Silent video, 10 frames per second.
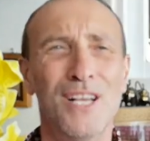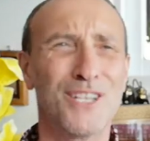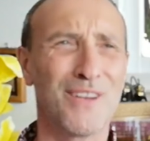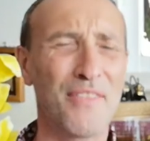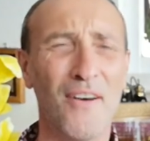
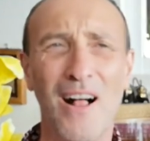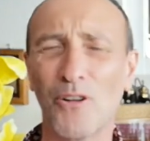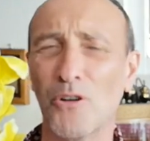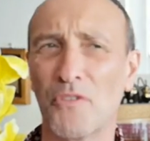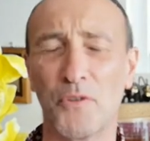So I thought
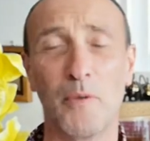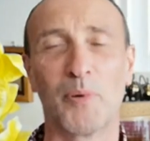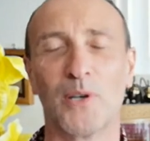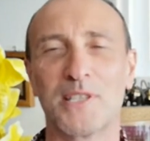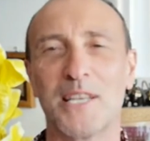I'll go through the
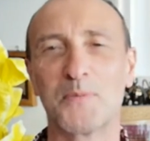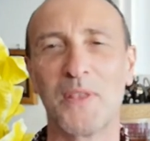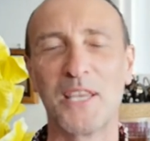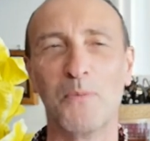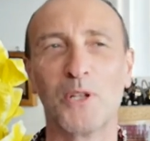process
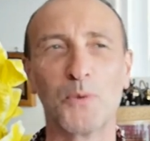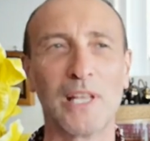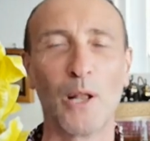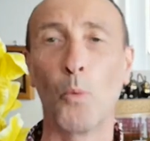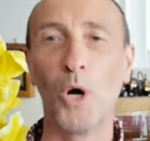with you and we'll do a
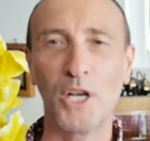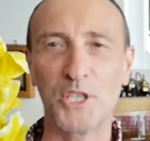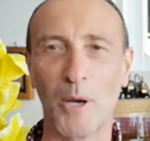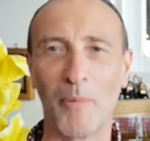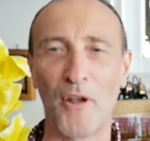little
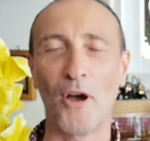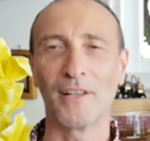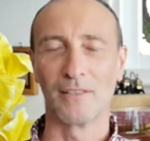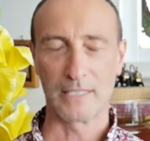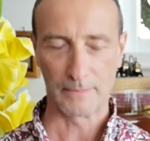workshop on
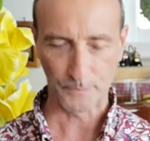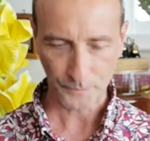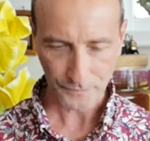oils.